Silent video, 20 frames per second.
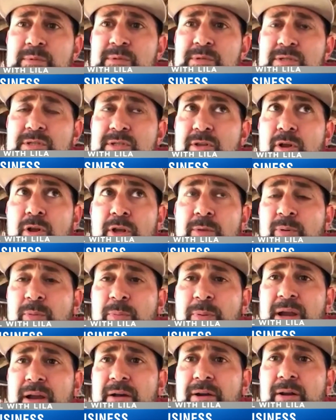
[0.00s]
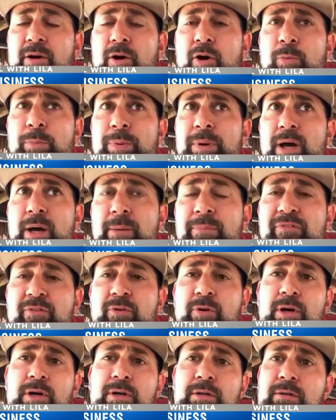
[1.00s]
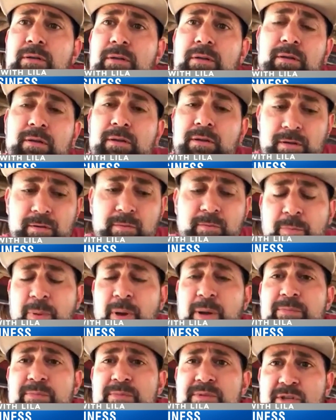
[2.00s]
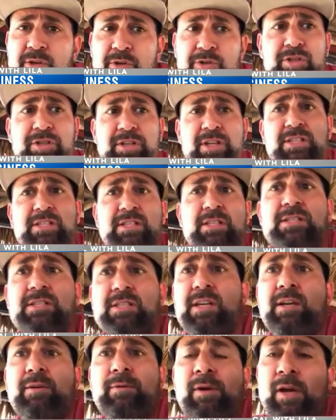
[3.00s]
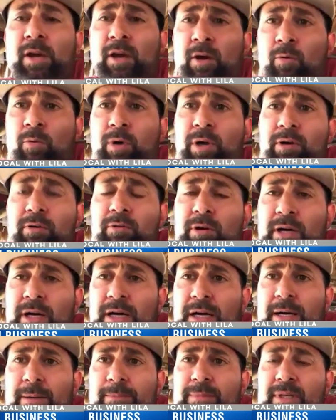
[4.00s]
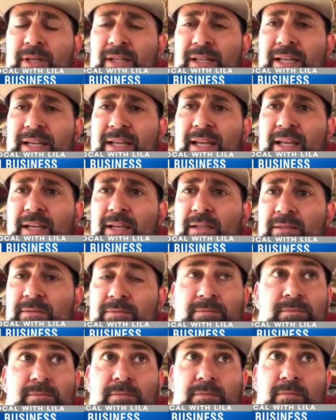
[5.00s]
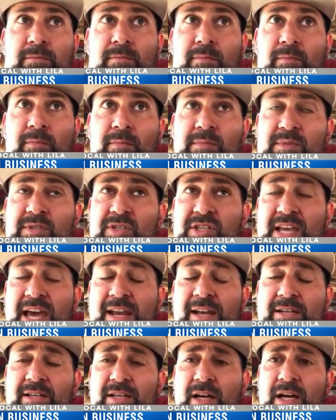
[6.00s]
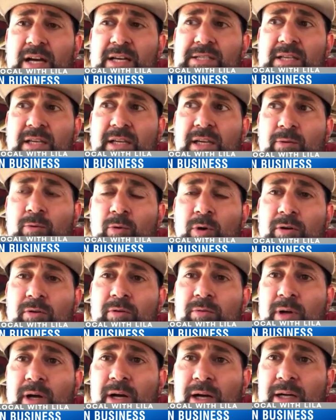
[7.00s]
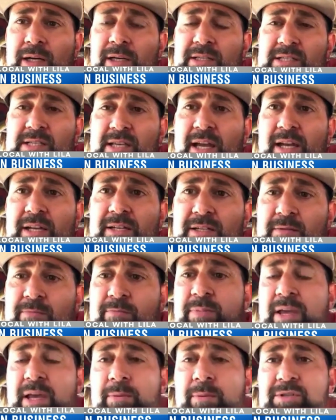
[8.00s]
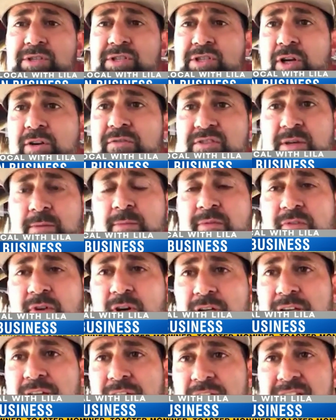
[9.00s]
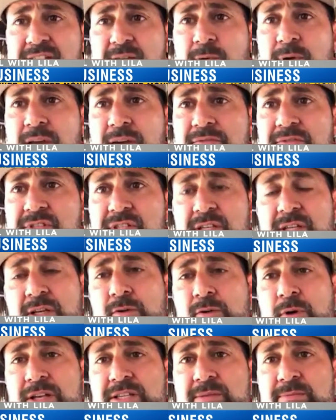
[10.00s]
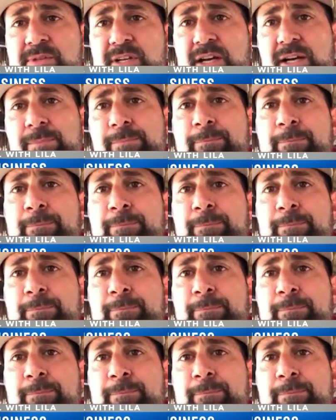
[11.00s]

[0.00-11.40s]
slowly preparing to open up for like social distancing. We're um, cleaning, sanitizing, and we're uh, excited to be able to serve some of our guests that we haven't seen in quite some time.